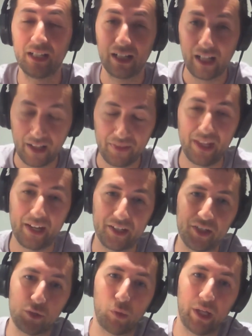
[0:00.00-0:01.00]
And that
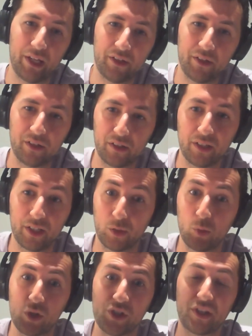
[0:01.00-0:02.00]
is when there
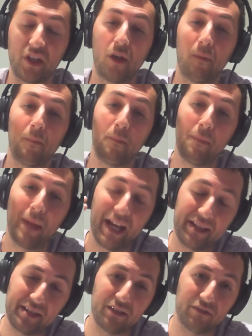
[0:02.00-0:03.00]
was a
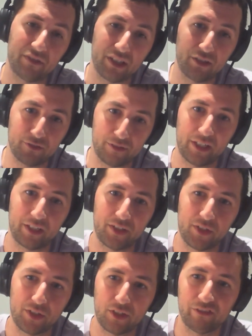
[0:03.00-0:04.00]
massive influx
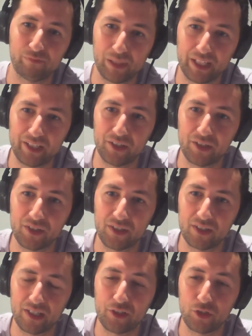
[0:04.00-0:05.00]
of
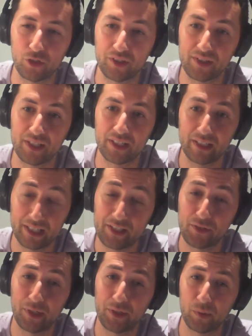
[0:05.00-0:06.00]
players that joined the scene. And that's
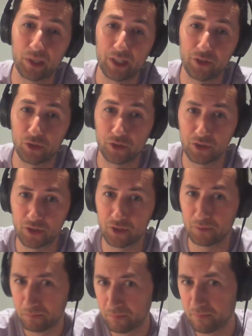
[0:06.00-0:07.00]
around when I joined too.
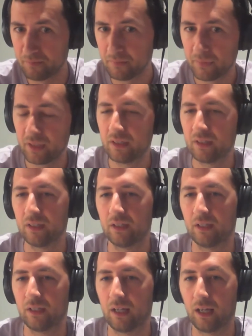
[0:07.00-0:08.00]

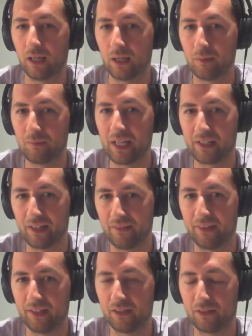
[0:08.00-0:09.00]
And I
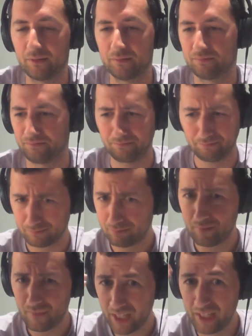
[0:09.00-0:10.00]
think
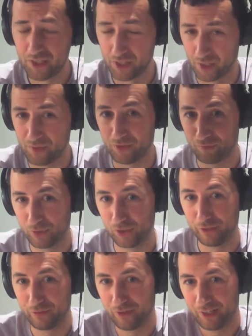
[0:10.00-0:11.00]
in terms of
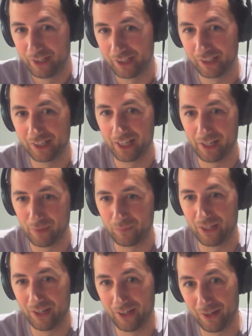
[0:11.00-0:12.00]
proliferating a game,
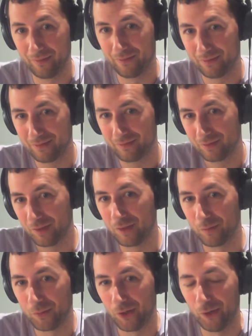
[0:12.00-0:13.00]
yeah,
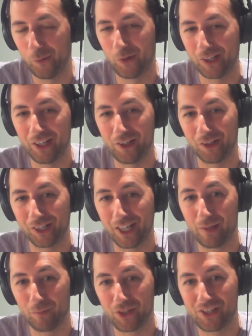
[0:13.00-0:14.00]
you probably want to get your
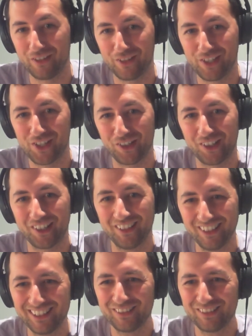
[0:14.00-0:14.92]
game on a TV screen.